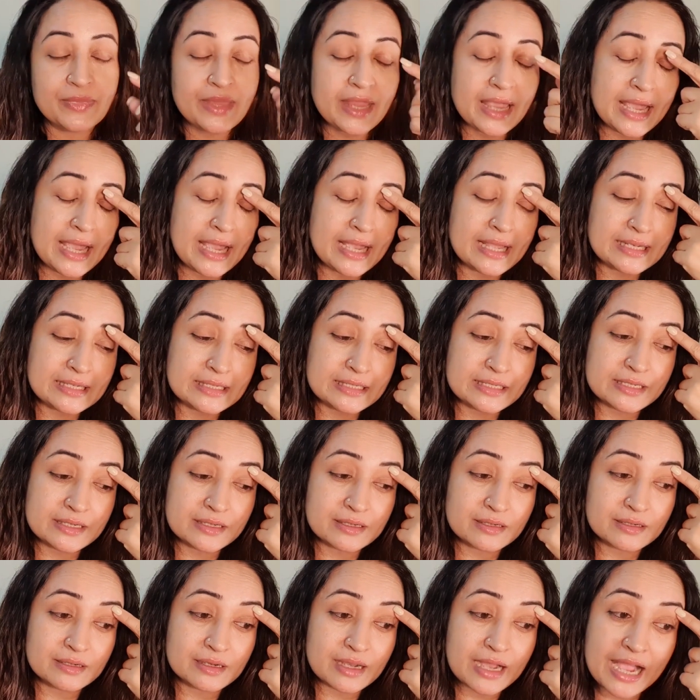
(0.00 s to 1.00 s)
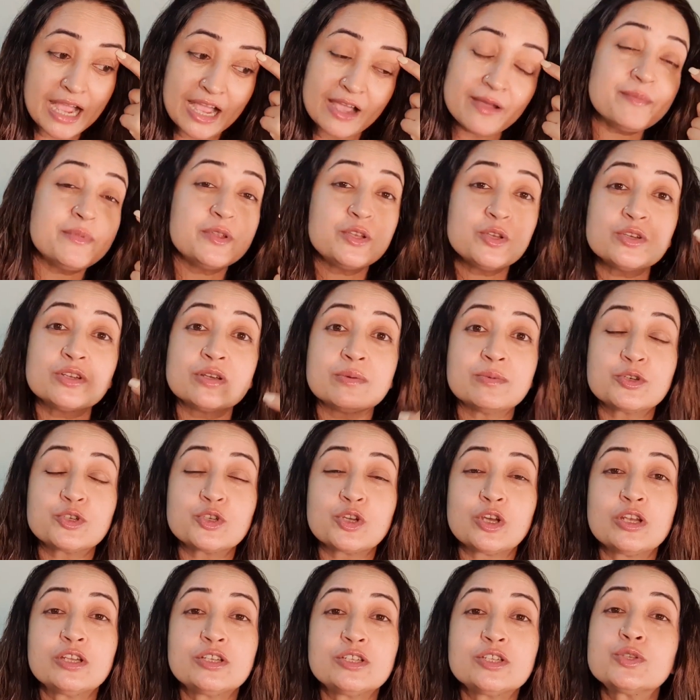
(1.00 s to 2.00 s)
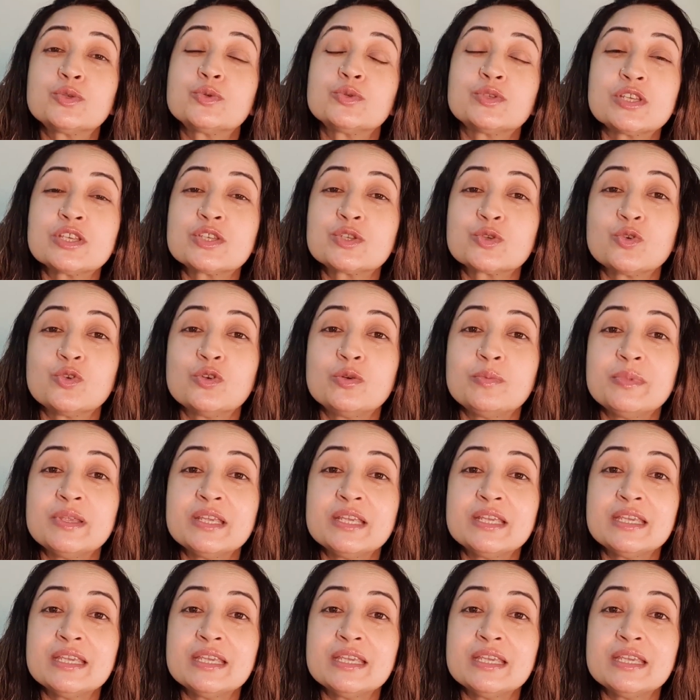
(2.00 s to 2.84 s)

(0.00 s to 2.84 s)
And I've been to dermatologists who just told me,